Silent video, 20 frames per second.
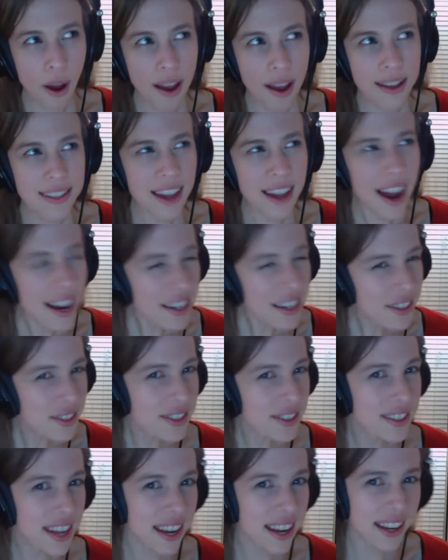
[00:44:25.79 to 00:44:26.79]
as I
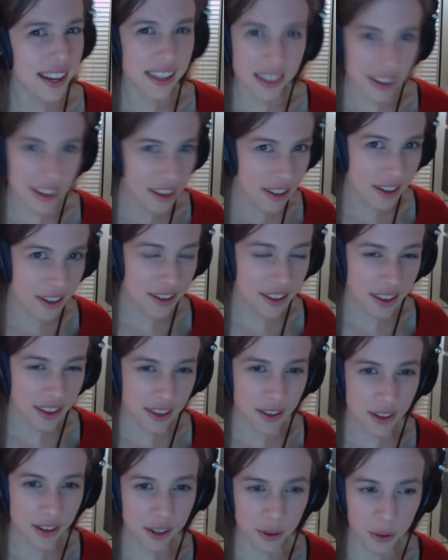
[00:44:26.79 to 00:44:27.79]
understand, and, and, and
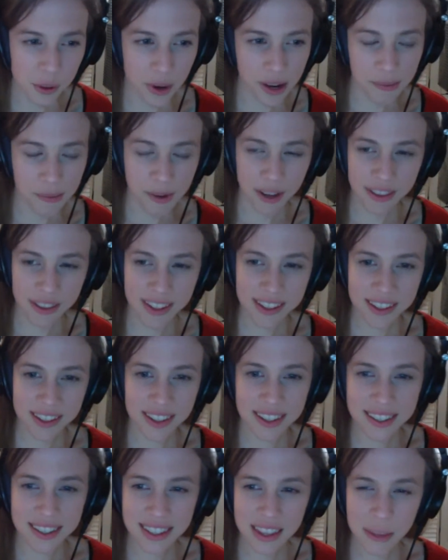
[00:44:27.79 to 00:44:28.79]
you can correct me on this,
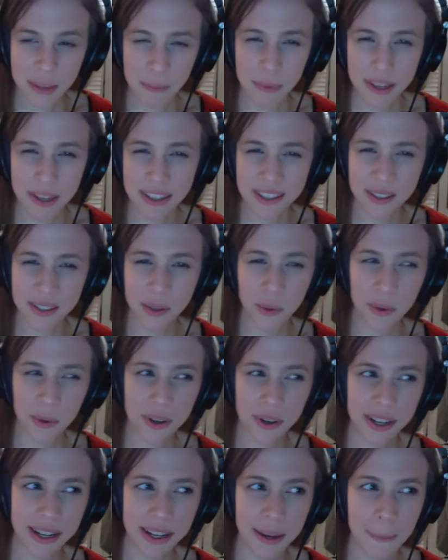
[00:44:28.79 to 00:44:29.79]
isn't the B
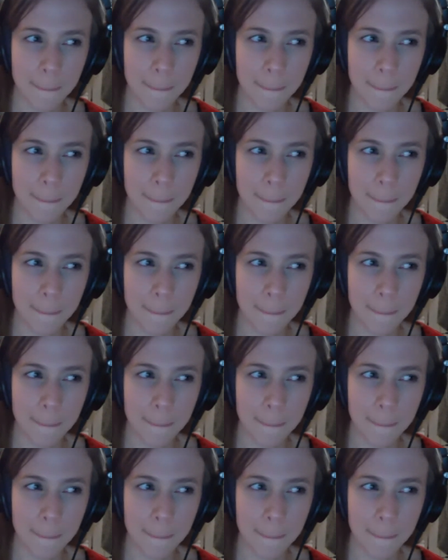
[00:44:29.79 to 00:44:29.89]
story